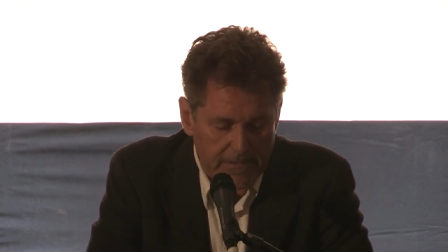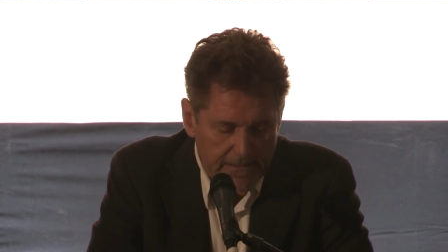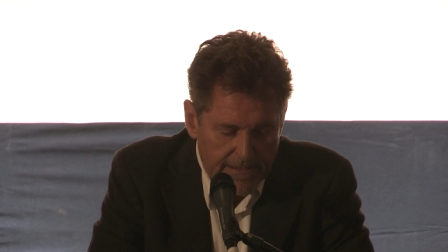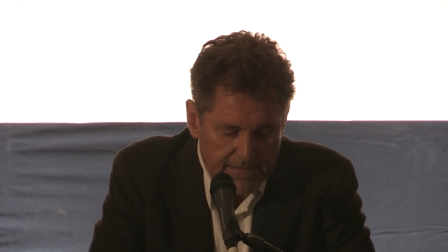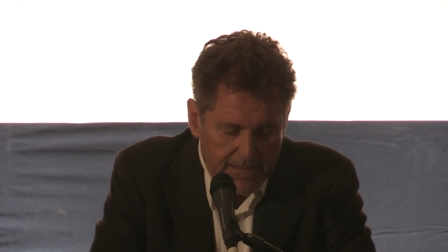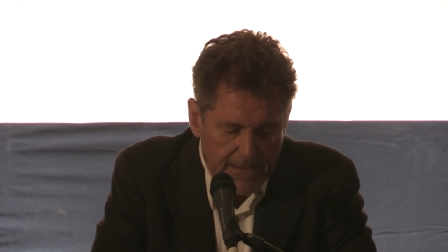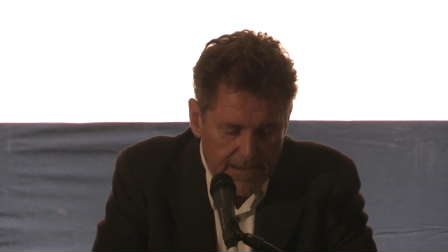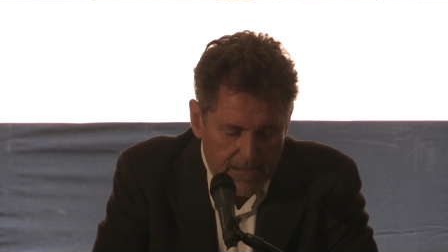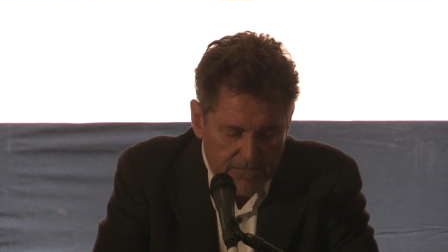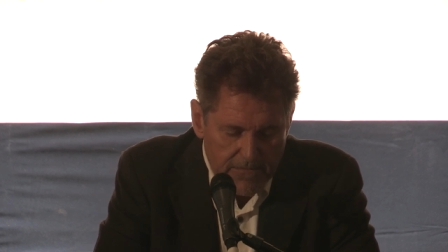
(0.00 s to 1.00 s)
the
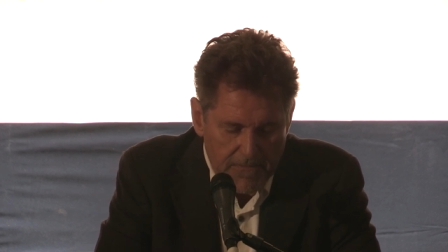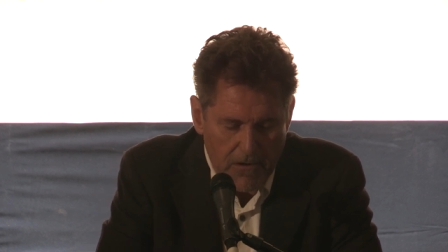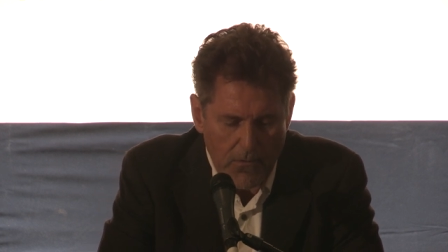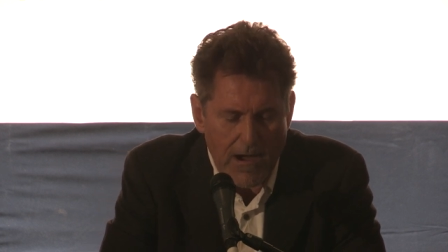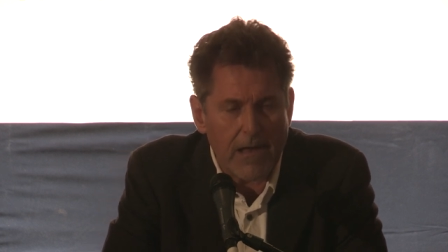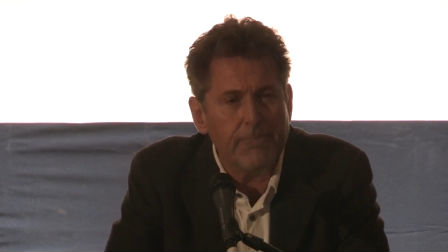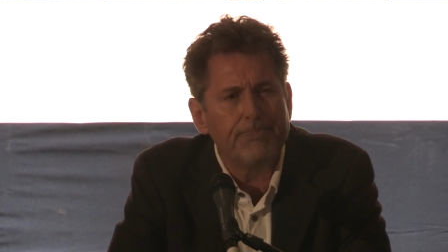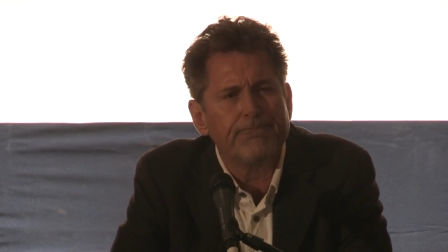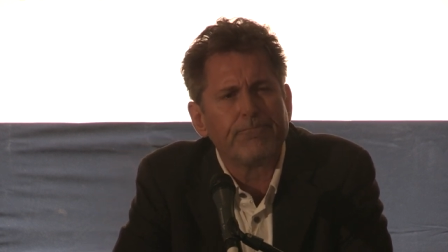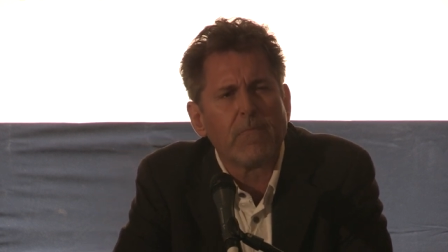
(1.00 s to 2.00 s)
1980s and thereon.